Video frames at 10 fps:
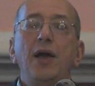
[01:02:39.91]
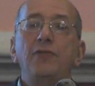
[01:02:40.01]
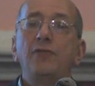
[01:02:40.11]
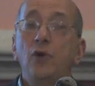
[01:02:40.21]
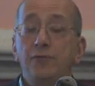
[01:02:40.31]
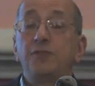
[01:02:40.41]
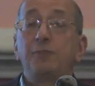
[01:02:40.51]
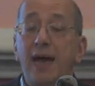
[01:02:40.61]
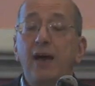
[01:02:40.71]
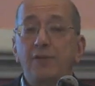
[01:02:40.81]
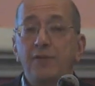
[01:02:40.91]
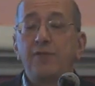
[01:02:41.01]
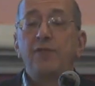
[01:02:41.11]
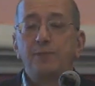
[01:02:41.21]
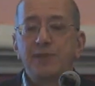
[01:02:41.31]
is full of, of
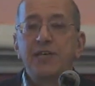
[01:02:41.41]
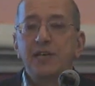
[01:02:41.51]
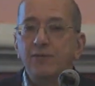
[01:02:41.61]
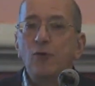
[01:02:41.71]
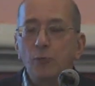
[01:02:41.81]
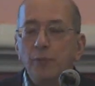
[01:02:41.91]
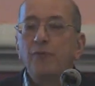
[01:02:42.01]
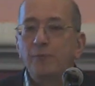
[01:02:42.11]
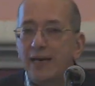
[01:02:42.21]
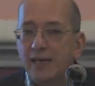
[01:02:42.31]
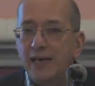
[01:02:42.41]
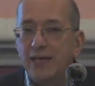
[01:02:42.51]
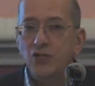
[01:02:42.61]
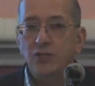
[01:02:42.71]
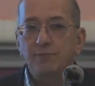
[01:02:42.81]
a particular form of
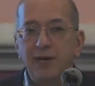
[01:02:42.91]
speculation.